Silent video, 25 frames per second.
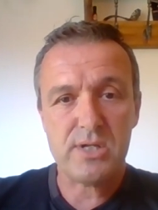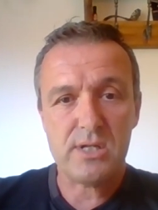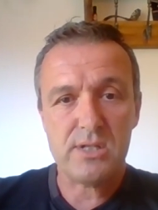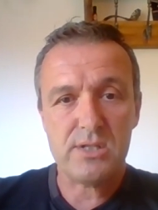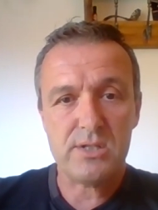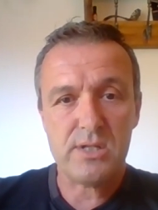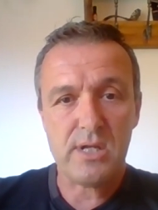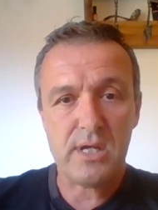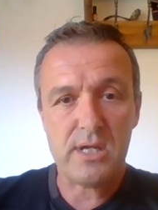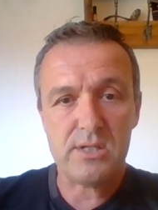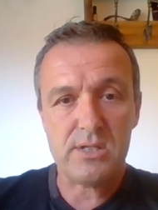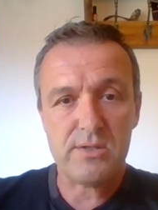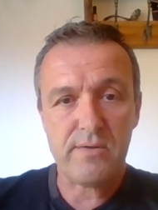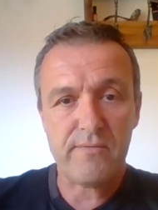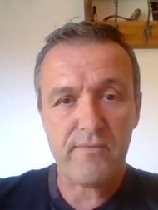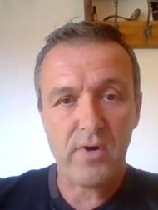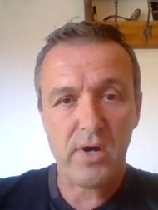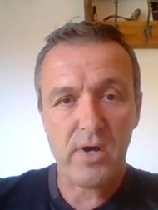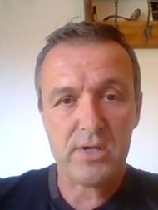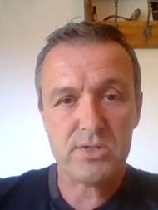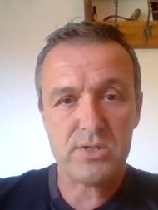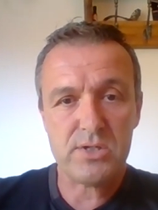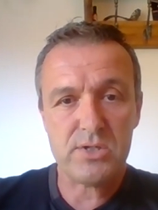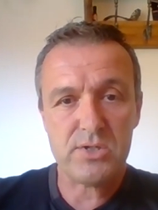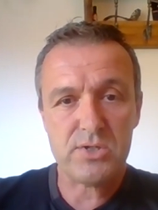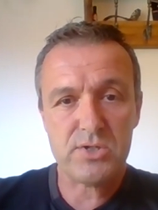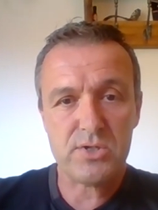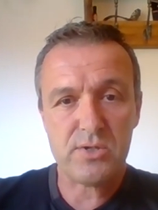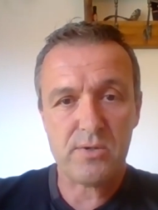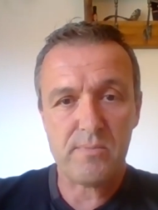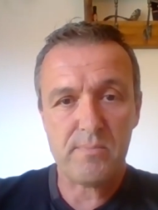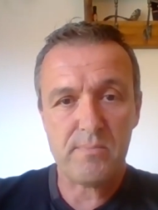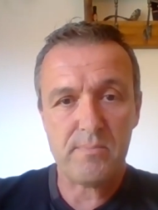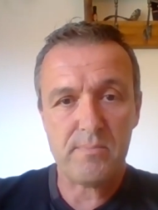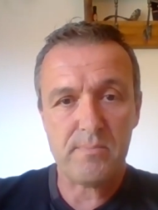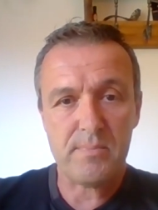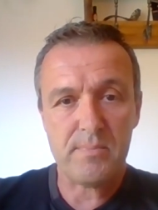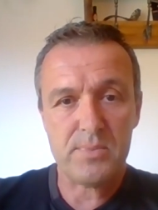in devising
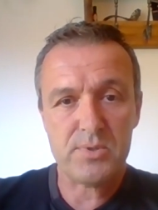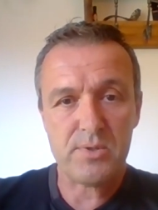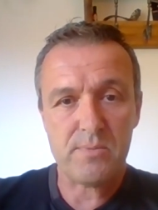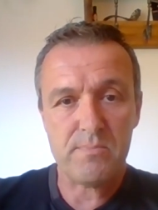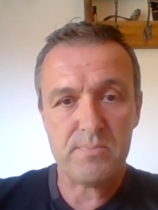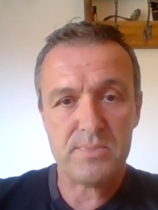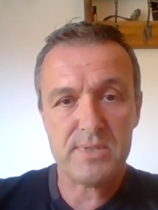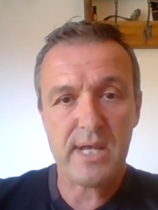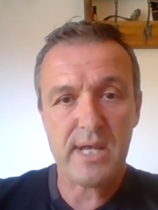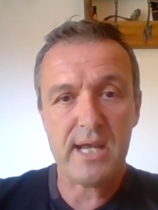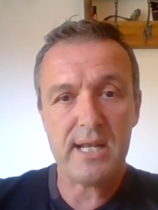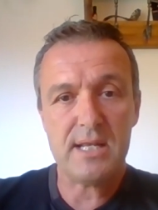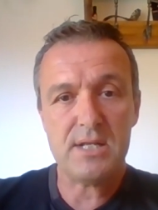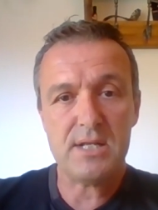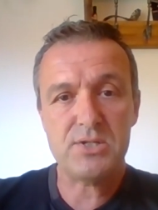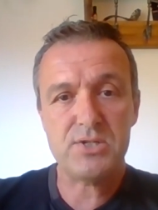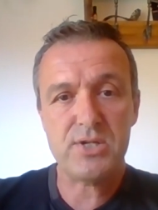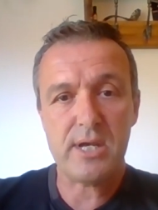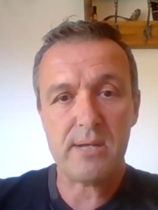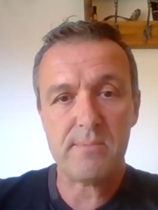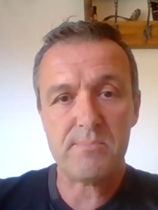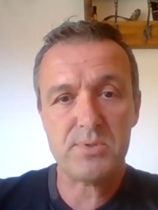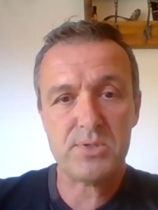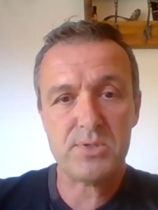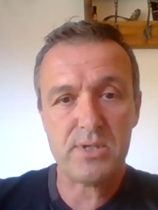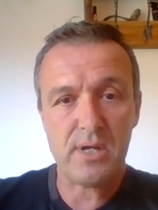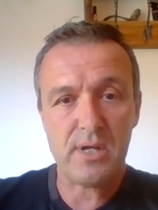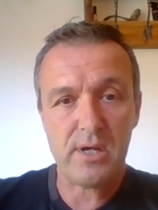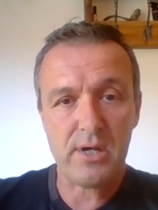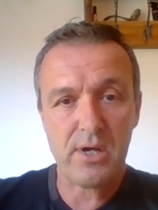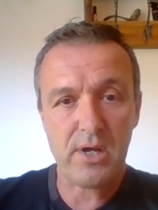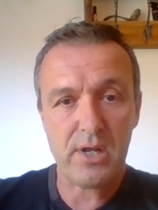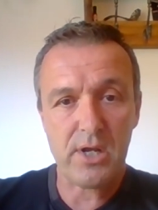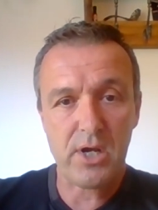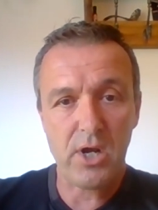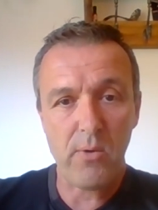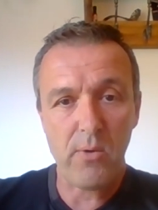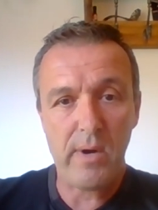some daily tips that are
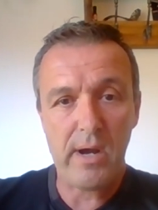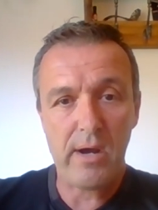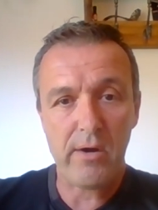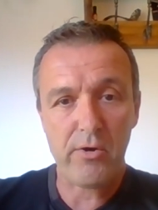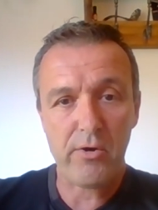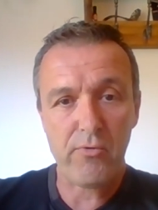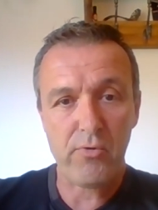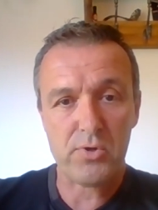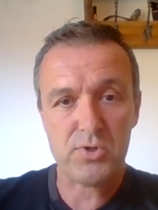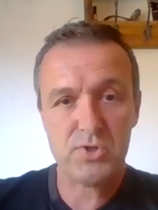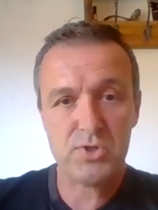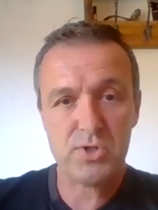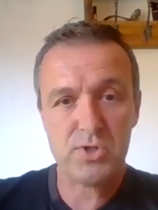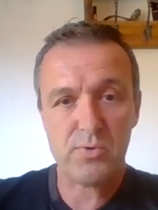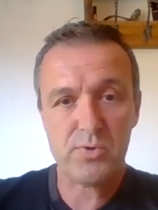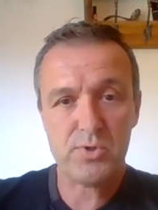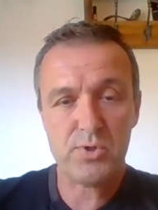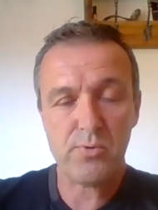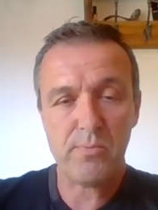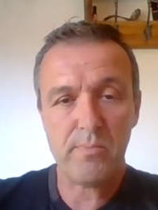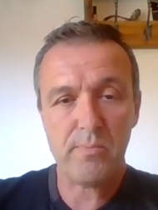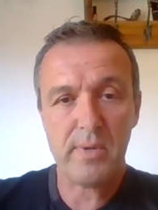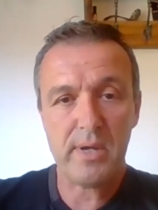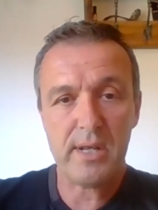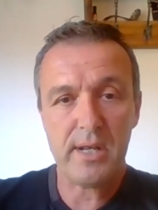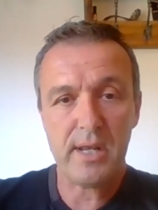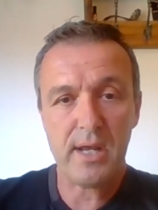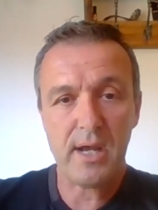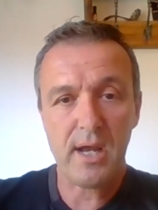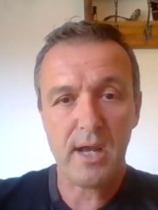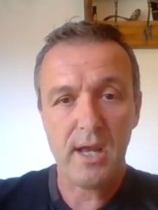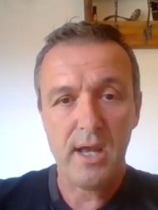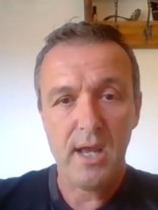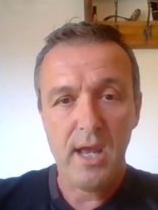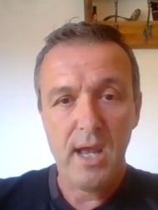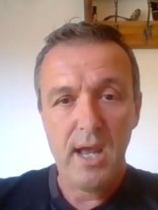going to go out across social media,